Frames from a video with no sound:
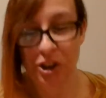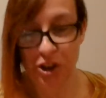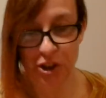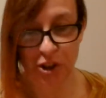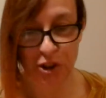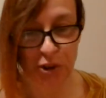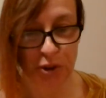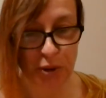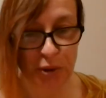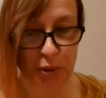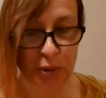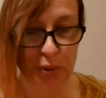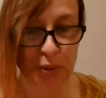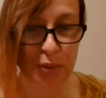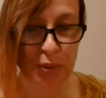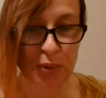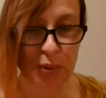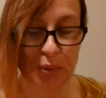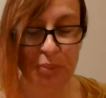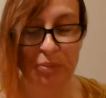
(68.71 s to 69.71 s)

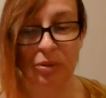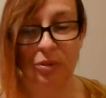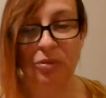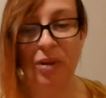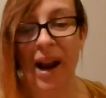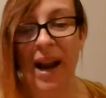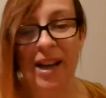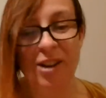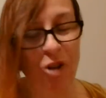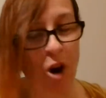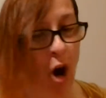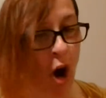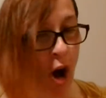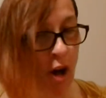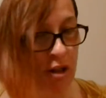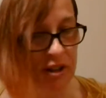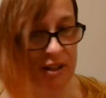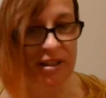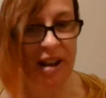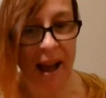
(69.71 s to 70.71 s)
to write
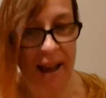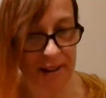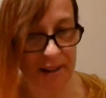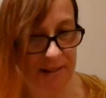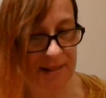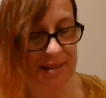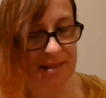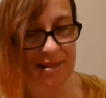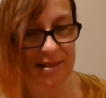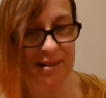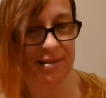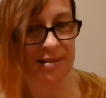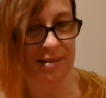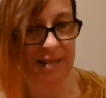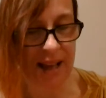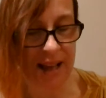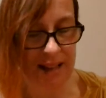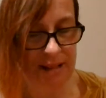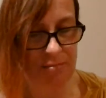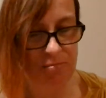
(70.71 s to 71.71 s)
all the titles
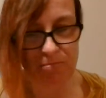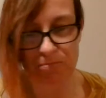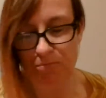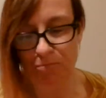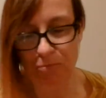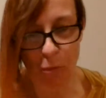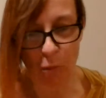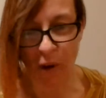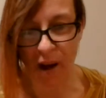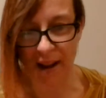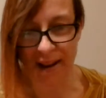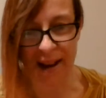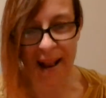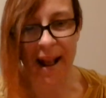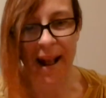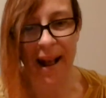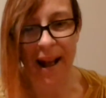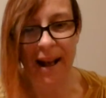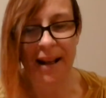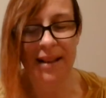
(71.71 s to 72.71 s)
that one
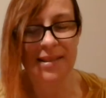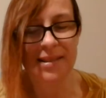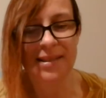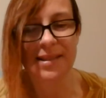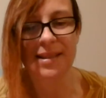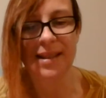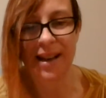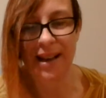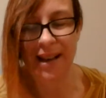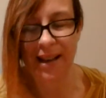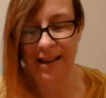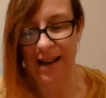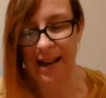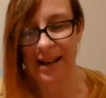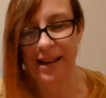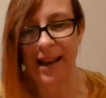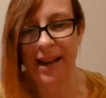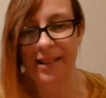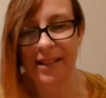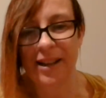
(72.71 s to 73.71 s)
has
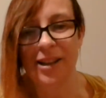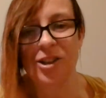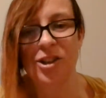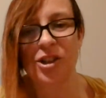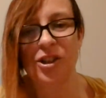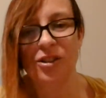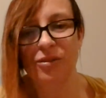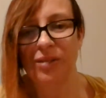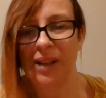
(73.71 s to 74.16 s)
in English.